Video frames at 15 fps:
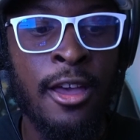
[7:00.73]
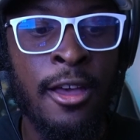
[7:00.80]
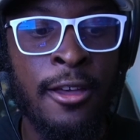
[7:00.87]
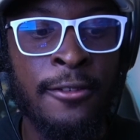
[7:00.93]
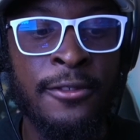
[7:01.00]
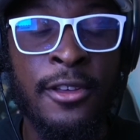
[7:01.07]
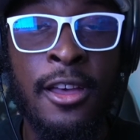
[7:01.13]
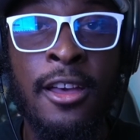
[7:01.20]

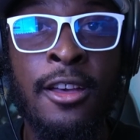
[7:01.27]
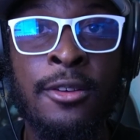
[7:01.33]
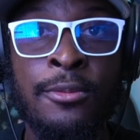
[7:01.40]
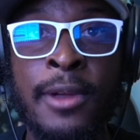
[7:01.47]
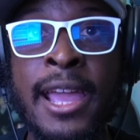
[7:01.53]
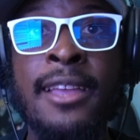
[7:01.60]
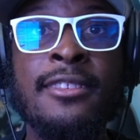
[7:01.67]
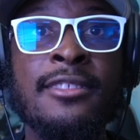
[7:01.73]
of
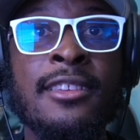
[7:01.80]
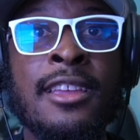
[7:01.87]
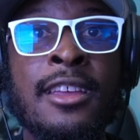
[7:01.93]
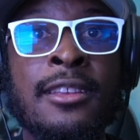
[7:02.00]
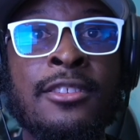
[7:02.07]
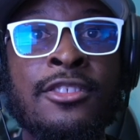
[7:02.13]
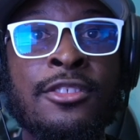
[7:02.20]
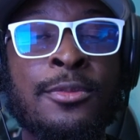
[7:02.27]
ranks,
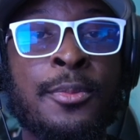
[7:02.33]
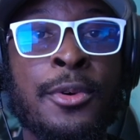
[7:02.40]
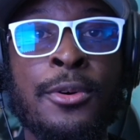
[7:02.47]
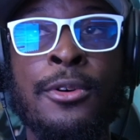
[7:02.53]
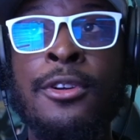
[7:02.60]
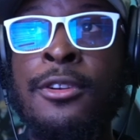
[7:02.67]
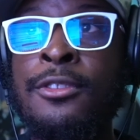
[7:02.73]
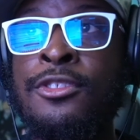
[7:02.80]
and just
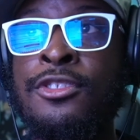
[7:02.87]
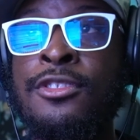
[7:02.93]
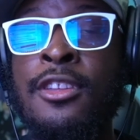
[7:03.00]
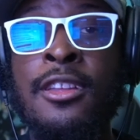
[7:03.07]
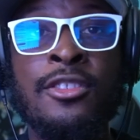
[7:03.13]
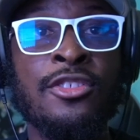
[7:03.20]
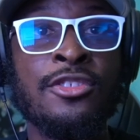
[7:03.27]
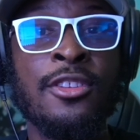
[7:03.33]
more
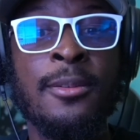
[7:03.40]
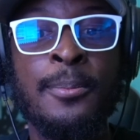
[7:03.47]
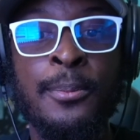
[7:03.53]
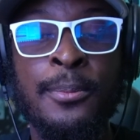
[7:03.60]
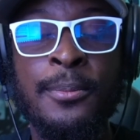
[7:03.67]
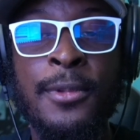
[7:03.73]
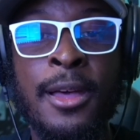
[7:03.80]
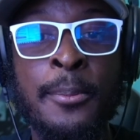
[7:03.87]
just
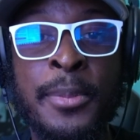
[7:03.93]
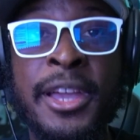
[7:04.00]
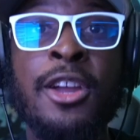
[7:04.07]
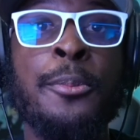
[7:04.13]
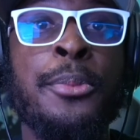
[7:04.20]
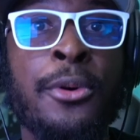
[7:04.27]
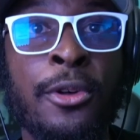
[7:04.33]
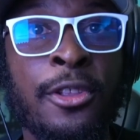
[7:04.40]
a
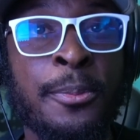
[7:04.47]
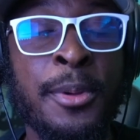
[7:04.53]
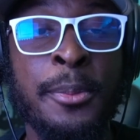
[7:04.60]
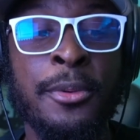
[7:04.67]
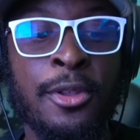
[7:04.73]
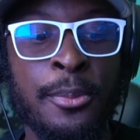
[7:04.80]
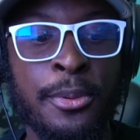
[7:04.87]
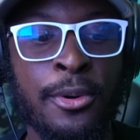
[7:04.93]
bigger pool of
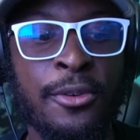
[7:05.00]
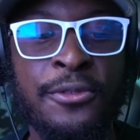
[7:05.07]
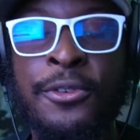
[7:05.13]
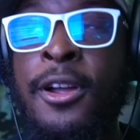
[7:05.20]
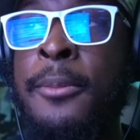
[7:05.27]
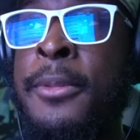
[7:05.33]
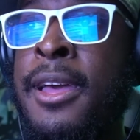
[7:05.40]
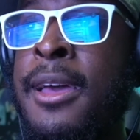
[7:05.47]
people to pull
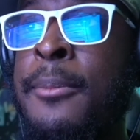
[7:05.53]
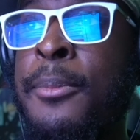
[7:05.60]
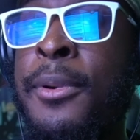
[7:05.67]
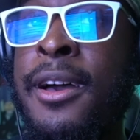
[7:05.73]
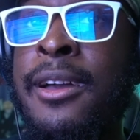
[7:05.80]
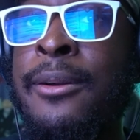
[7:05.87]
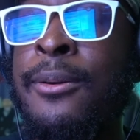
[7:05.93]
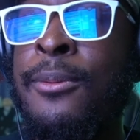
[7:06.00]
from.
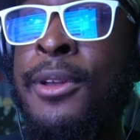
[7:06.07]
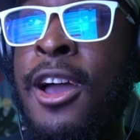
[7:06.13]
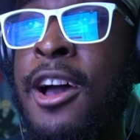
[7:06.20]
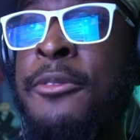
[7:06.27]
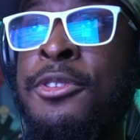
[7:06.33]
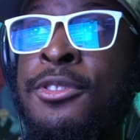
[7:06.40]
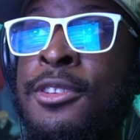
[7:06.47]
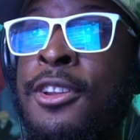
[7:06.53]
But we
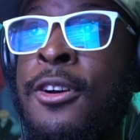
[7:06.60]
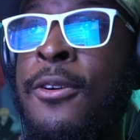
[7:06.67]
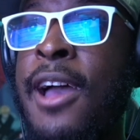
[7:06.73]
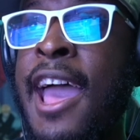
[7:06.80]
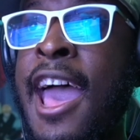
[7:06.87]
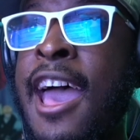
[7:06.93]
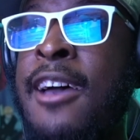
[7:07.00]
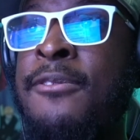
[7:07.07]
obviously don't
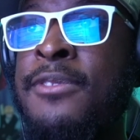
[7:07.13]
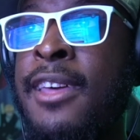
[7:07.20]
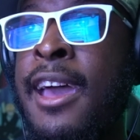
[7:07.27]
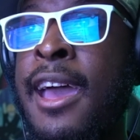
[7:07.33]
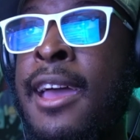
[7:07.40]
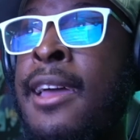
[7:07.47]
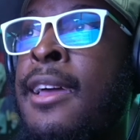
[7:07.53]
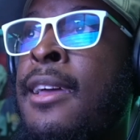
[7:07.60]
have
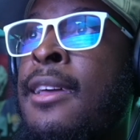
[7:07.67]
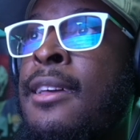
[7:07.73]
that.